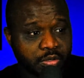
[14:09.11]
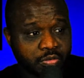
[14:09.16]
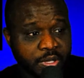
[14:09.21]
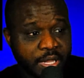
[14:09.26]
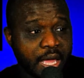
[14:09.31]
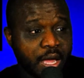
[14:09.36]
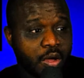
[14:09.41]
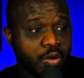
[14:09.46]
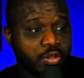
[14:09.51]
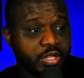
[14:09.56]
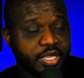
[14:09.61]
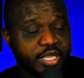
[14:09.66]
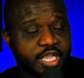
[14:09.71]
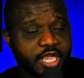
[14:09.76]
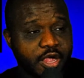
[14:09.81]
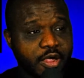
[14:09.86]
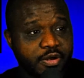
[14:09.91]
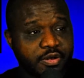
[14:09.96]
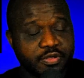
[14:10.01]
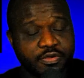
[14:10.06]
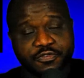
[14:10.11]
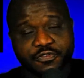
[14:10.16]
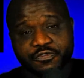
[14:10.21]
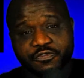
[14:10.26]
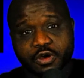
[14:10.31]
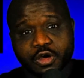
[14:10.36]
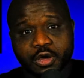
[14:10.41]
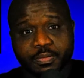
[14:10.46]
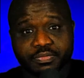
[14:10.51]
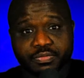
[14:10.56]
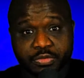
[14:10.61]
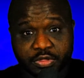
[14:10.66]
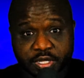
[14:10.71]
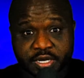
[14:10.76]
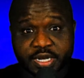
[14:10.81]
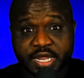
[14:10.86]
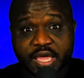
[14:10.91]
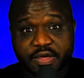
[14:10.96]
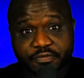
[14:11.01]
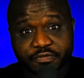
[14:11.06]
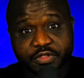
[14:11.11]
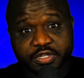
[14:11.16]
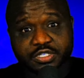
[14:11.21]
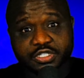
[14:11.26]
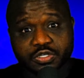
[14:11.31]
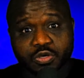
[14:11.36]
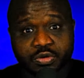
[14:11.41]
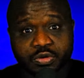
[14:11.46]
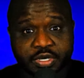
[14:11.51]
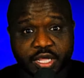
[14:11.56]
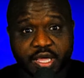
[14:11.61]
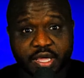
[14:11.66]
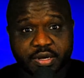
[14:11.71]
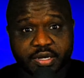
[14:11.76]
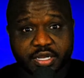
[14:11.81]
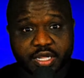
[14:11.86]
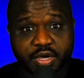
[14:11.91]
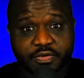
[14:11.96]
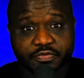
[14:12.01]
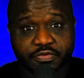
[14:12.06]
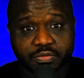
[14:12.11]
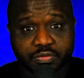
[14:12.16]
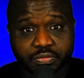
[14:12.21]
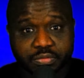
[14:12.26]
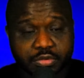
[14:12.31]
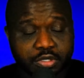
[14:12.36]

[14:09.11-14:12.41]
a character from the Netflix show Daredevil,